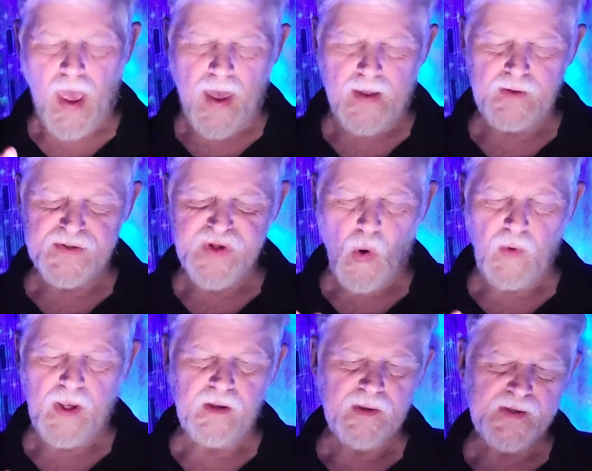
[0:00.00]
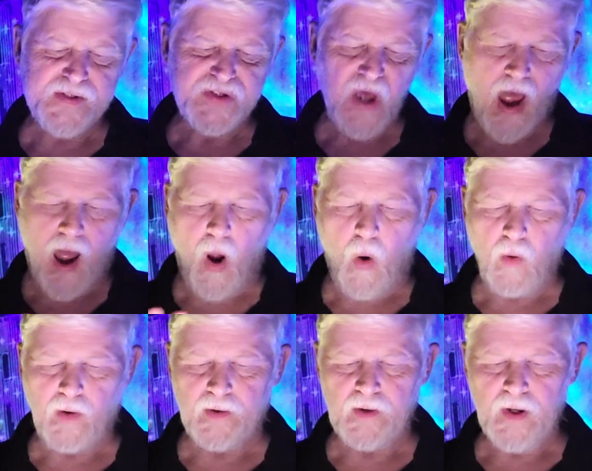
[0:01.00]
And so in this
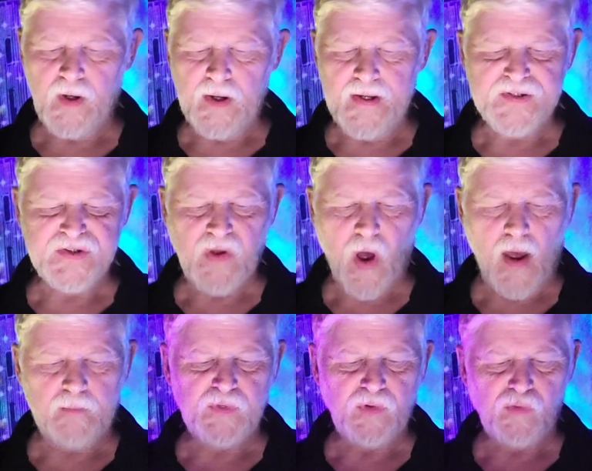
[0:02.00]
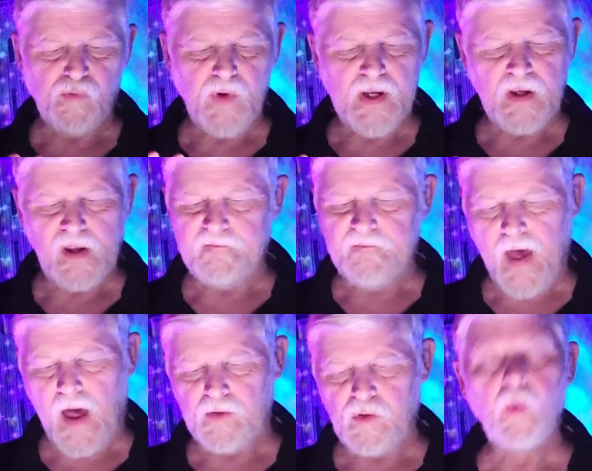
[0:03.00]
hour, it's time to
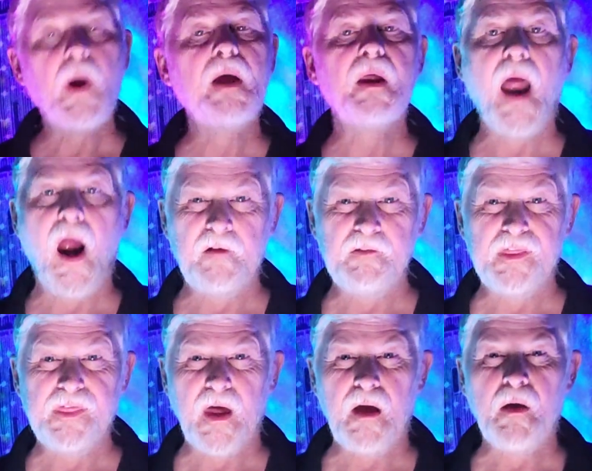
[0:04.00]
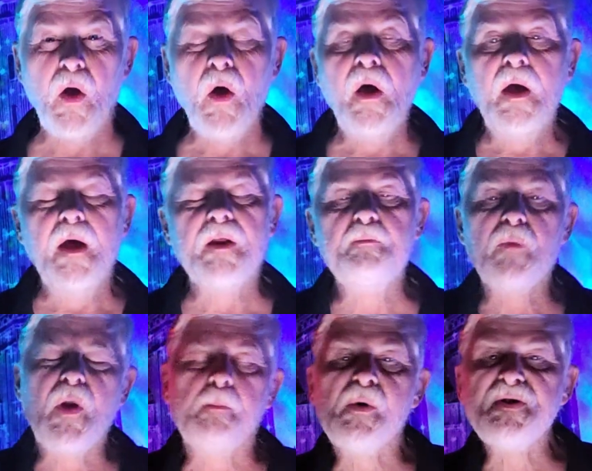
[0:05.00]
reevaluate everything. In
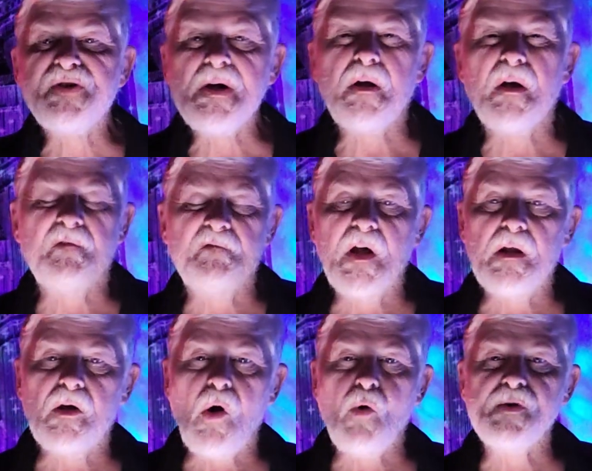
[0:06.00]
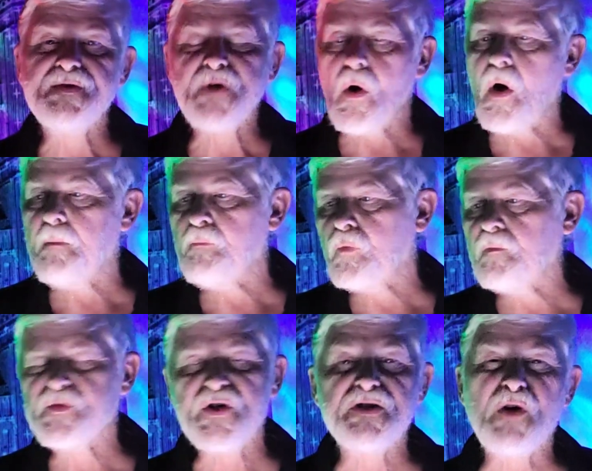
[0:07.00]
the preceding videos, um,
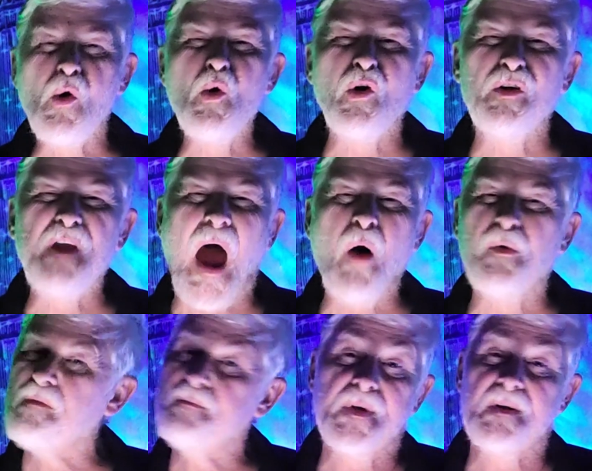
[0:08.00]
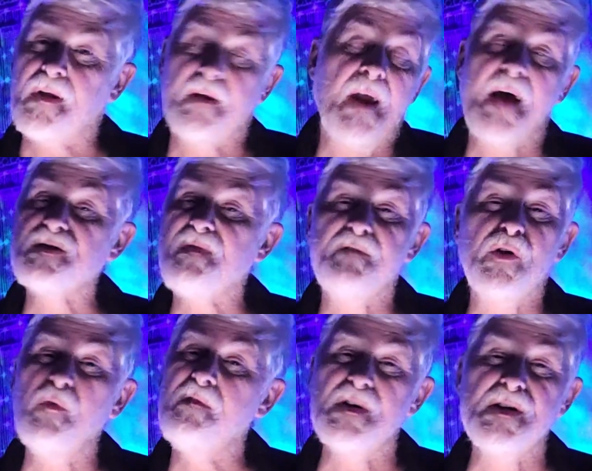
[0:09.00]
just Google down the next
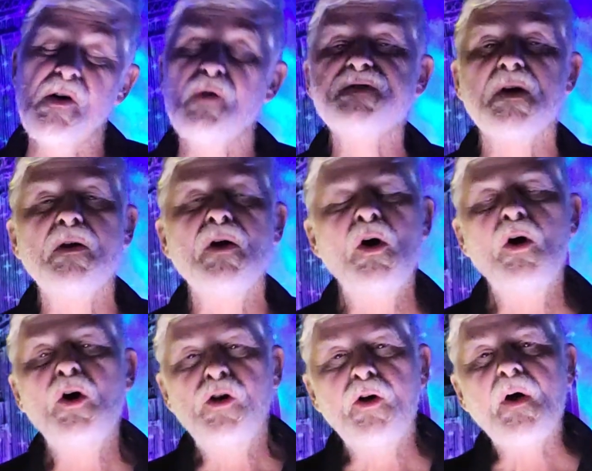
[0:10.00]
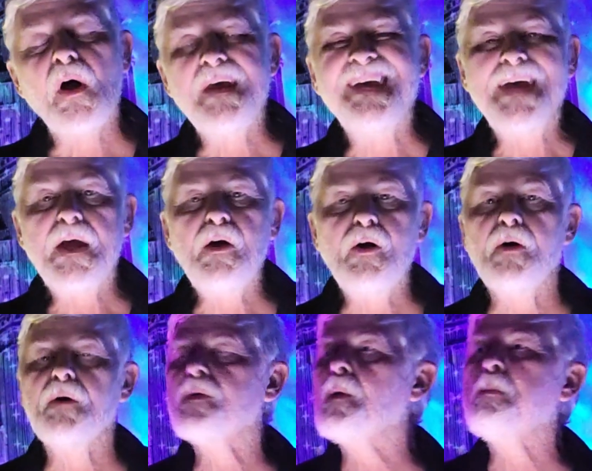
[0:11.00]
few videos and you're going to
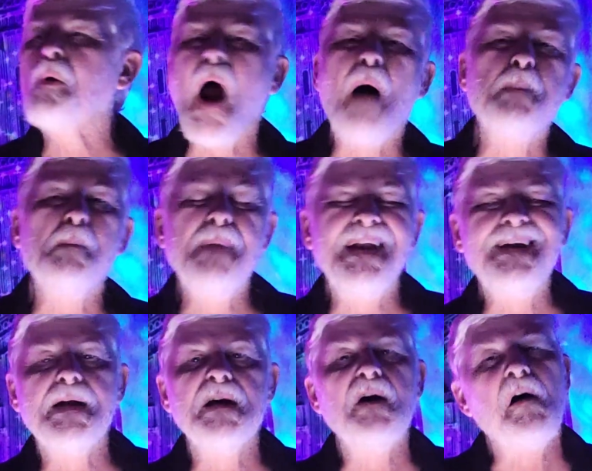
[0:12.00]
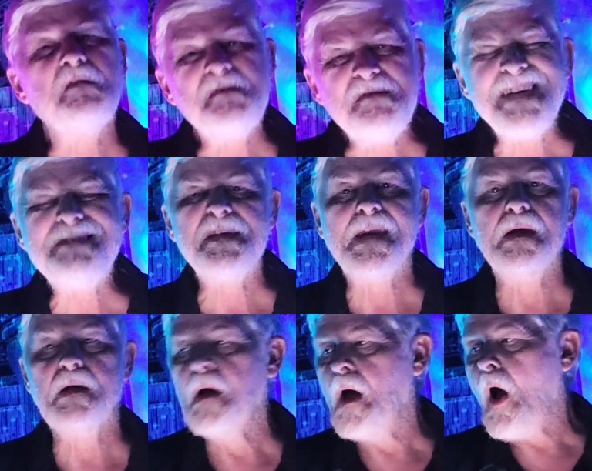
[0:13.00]
hear the probability of 50